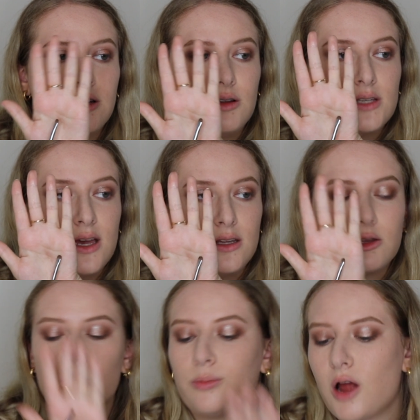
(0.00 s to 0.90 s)
tiny
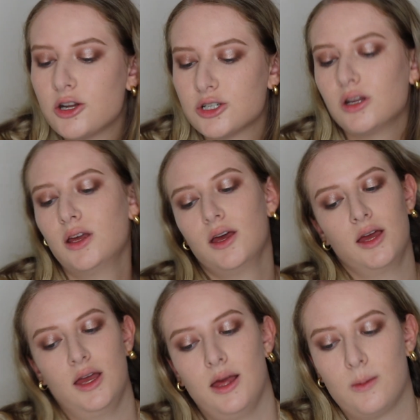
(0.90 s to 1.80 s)
little brush,
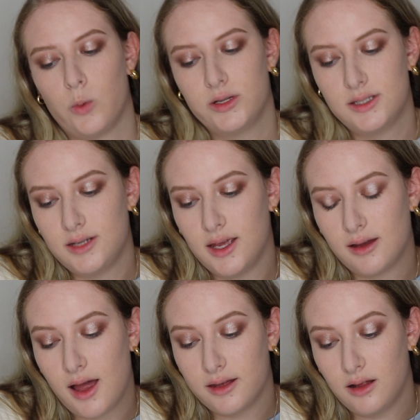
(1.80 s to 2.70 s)
and I'm going to take
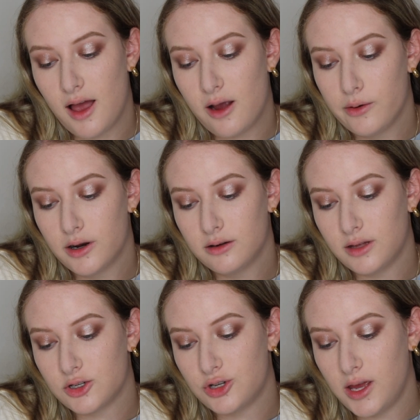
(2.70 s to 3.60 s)
Idle Hour,
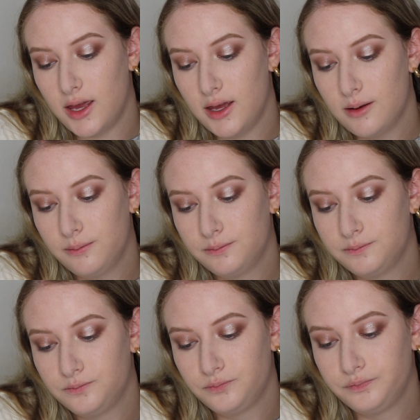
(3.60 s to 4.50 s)
that shade,
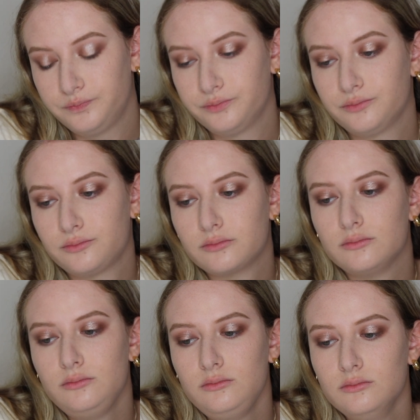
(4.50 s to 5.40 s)

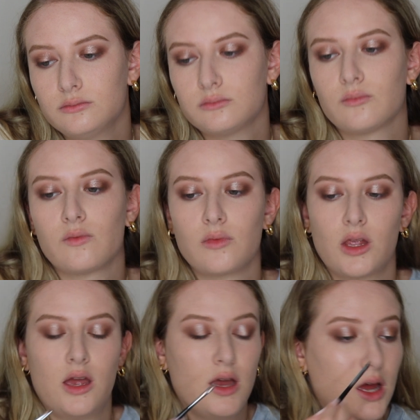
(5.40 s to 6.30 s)

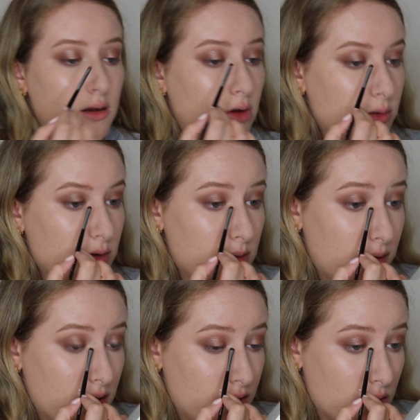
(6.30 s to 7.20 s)
and I'm going to put it in
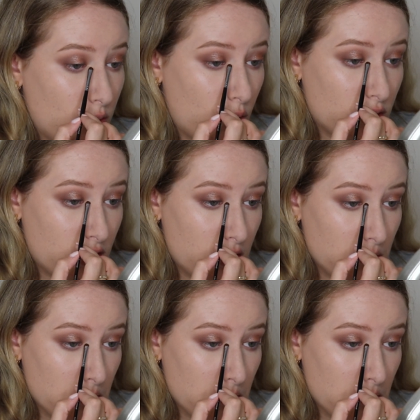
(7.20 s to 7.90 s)
my inner corner.